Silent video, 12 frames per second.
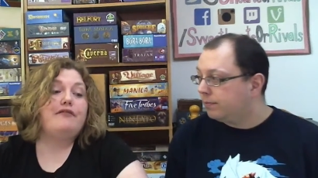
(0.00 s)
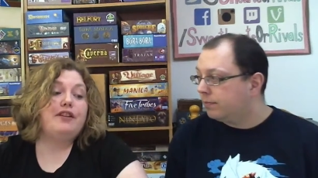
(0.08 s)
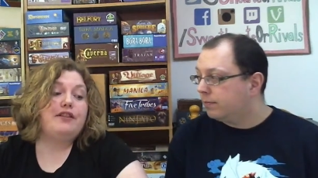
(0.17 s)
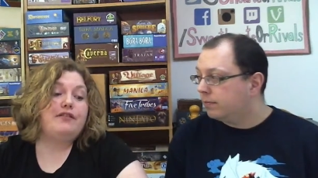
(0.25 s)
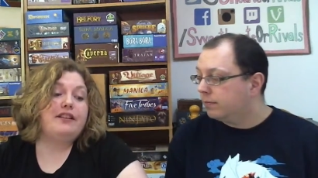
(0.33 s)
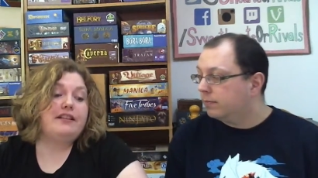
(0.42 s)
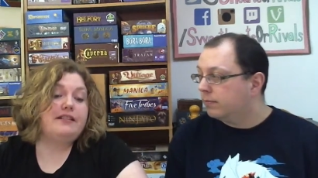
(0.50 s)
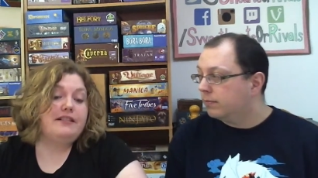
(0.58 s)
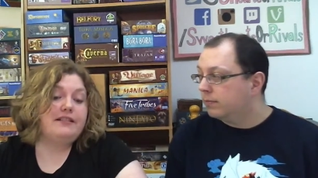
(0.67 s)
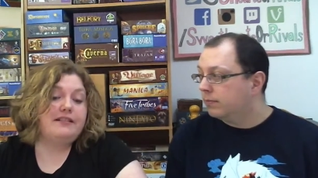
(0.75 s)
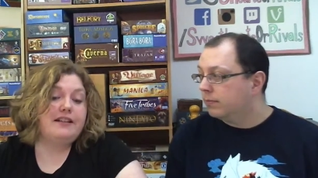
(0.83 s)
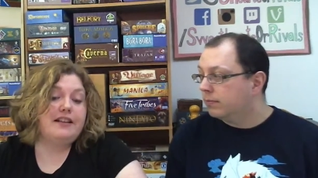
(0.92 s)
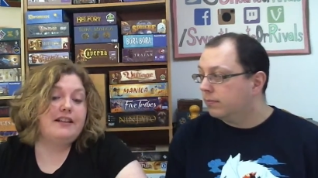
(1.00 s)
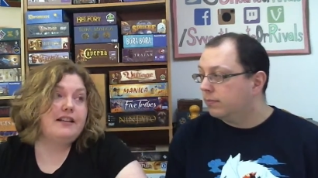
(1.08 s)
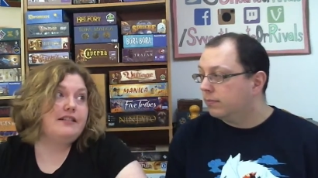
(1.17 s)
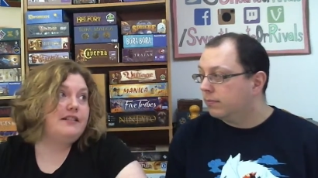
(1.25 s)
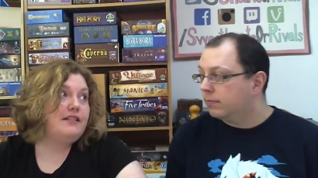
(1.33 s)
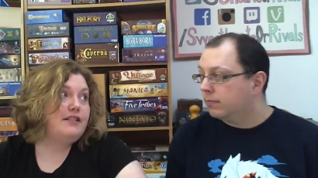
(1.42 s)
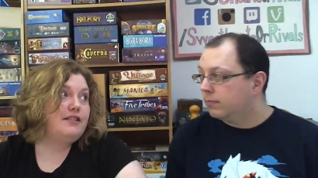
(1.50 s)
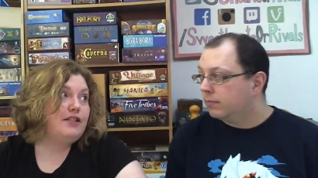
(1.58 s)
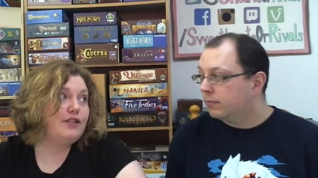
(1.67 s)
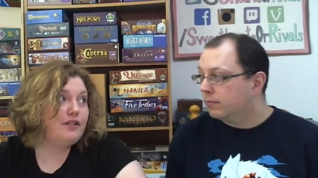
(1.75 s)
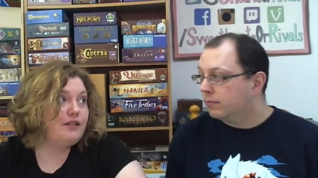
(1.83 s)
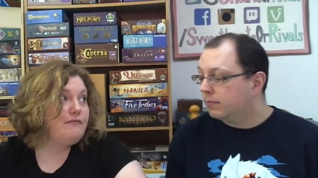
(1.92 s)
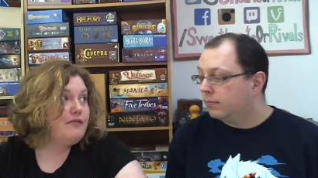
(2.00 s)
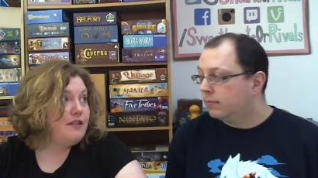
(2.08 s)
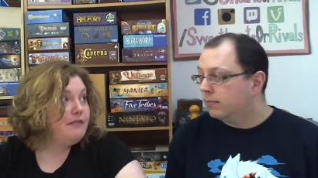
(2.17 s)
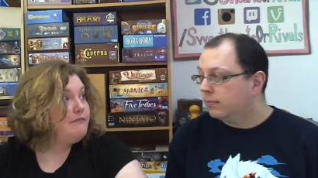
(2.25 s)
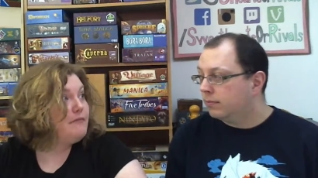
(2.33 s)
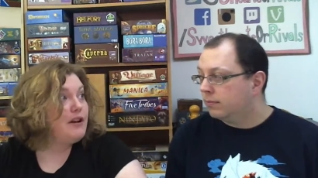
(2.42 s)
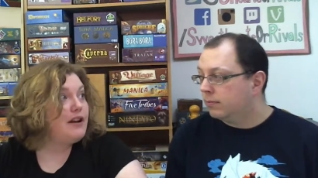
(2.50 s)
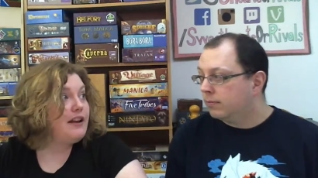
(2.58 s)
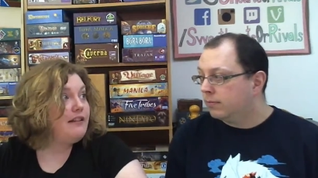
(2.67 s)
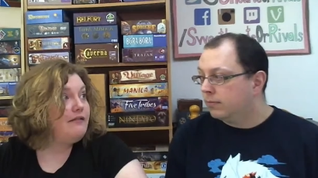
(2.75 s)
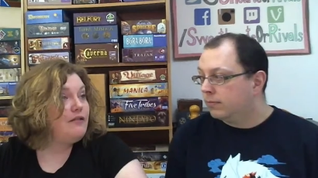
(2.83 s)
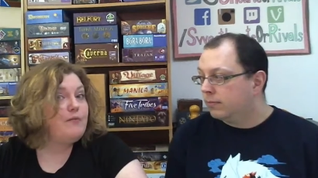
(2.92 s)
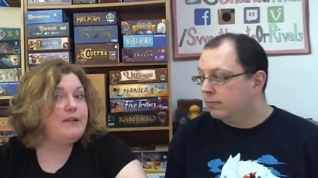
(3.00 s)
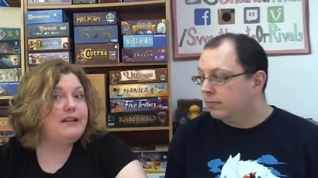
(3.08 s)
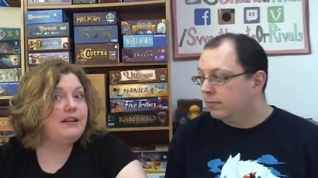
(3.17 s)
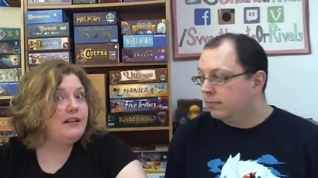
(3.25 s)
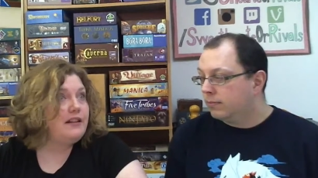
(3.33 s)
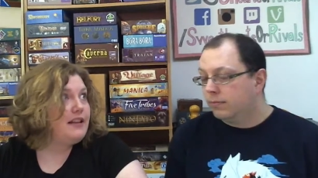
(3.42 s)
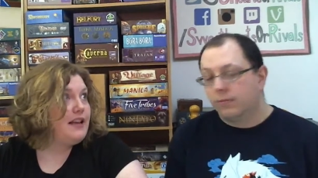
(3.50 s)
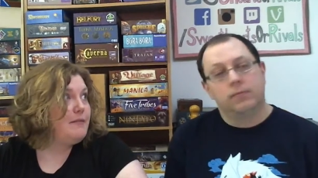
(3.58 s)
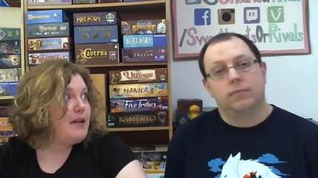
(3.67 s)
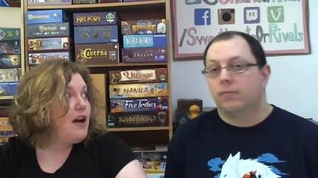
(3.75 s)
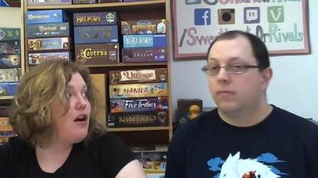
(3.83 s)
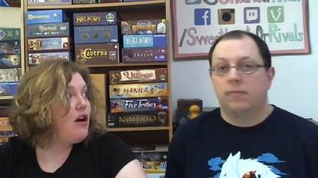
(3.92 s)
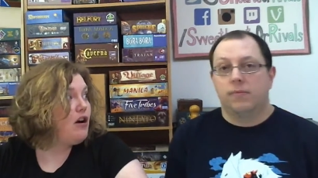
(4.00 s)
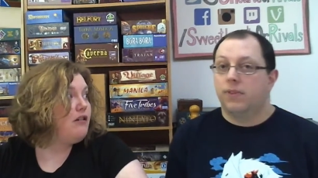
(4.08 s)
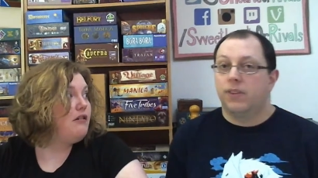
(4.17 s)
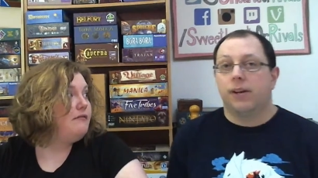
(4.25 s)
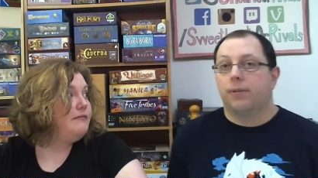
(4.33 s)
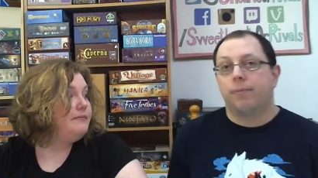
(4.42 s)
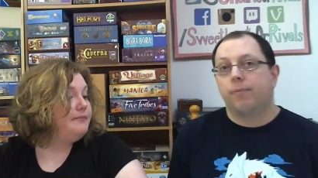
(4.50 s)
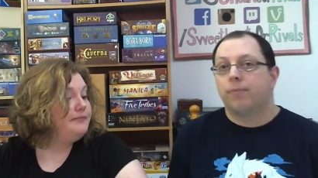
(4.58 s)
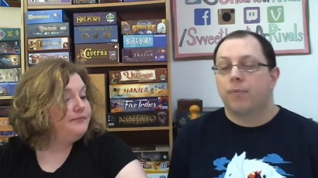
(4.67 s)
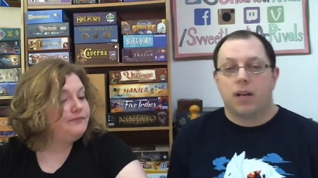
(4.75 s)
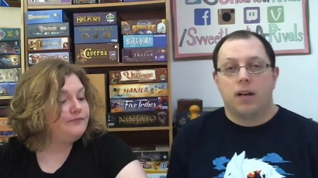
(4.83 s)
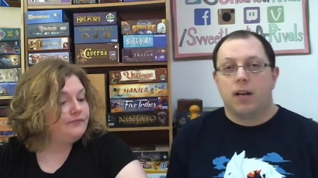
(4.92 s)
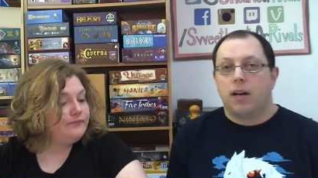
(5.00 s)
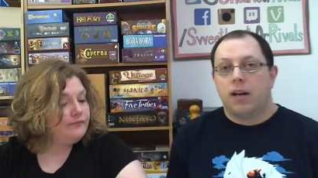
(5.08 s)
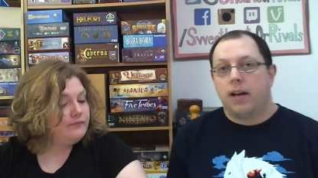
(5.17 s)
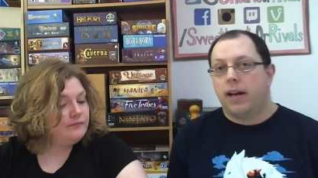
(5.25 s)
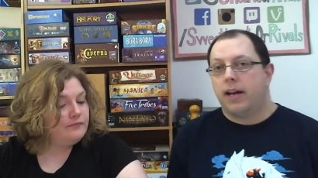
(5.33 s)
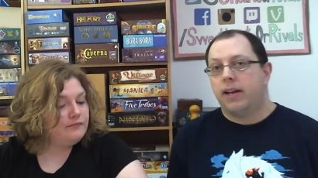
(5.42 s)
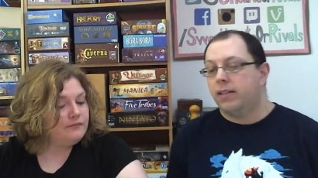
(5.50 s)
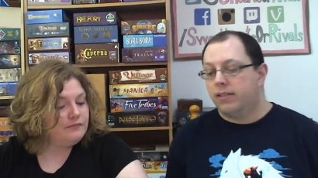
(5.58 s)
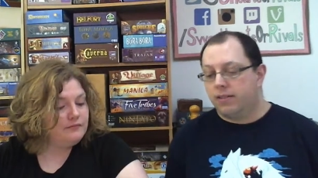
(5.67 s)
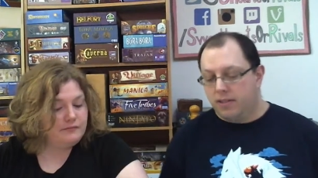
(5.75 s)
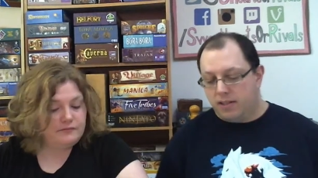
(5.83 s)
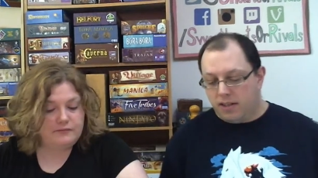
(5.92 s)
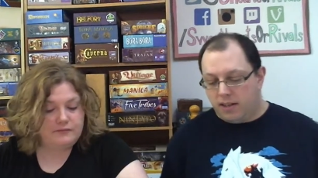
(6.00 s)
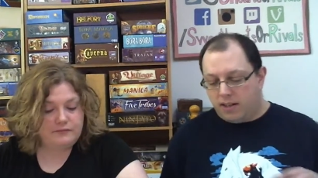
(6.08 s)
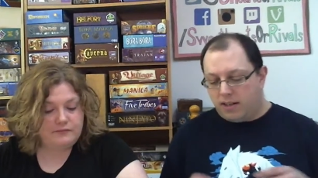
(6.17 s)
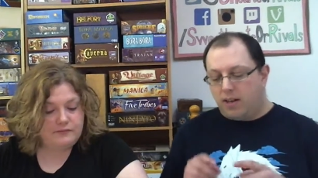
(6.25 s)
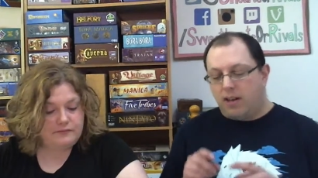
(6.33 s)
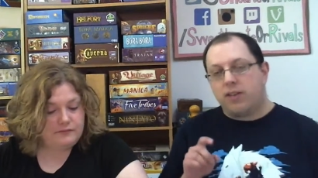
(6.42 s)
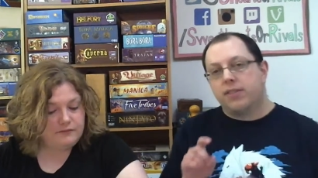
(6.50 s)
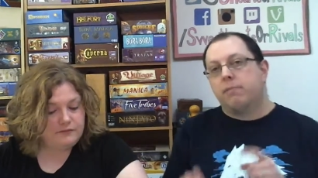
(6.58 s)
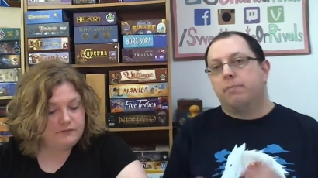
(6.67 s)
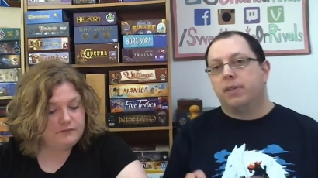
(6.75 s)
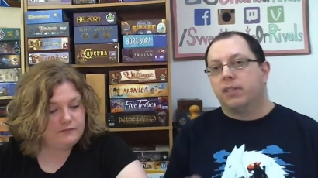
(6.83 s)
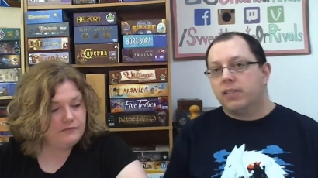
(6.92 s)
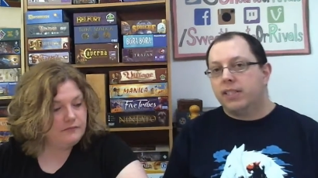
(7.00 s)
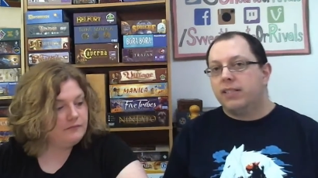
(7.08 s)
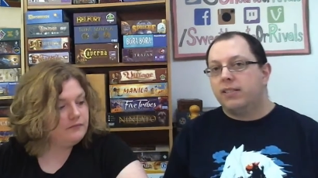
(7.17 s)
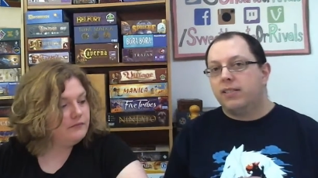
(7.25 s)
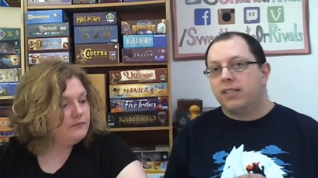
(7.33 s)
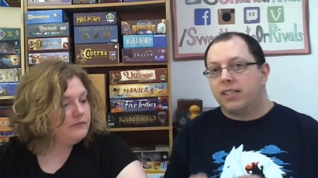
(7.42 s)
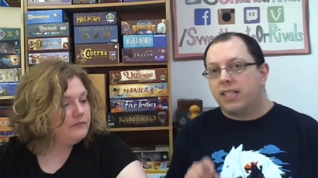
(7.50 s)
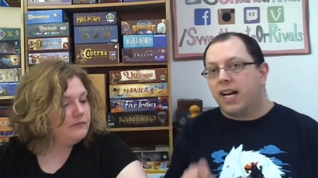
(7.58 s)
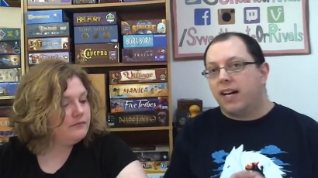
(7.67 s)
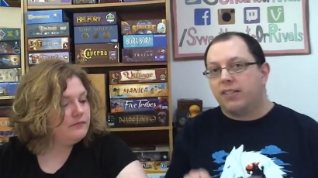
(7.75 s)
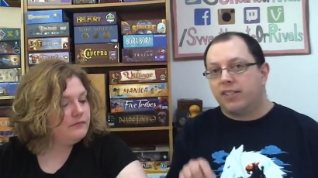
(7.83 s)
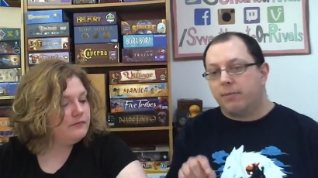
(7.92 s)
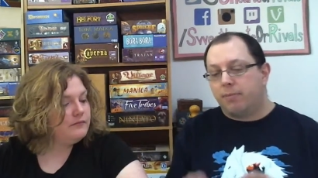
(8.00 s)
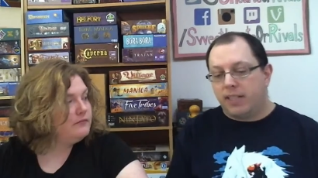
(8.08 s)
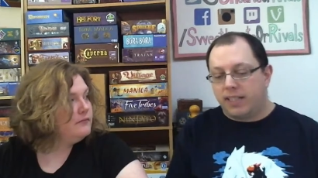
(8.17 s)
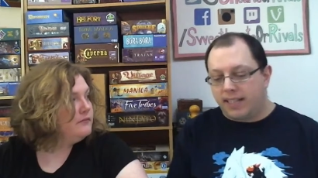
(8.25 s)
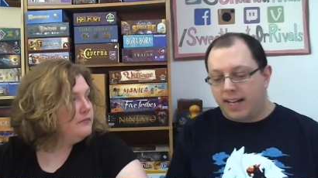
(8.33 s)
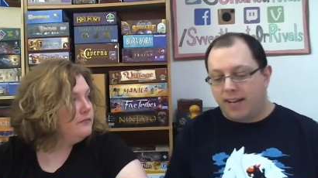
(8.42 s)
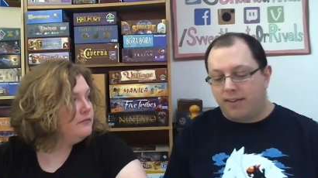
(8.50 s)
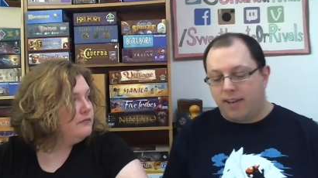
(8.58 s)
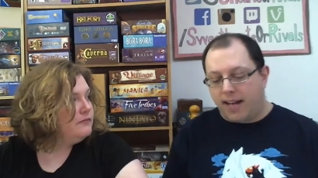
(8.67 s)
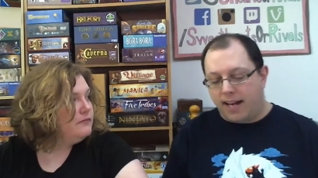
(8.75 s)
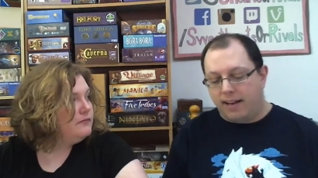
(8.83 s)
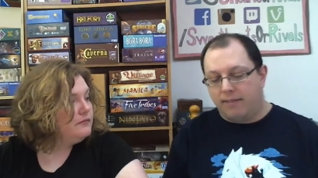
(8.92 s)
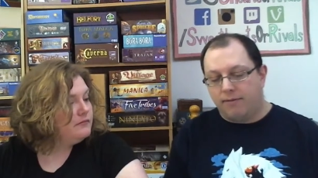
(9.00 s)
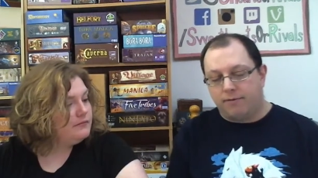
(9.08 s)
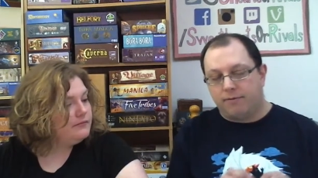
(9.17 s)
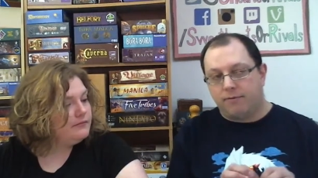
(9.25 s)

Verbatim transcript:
Speaker 1: cuteness, it doesn't deter the, my opinion of the game at all.
Speaker 2: No. And all the buildings and tiles you place down have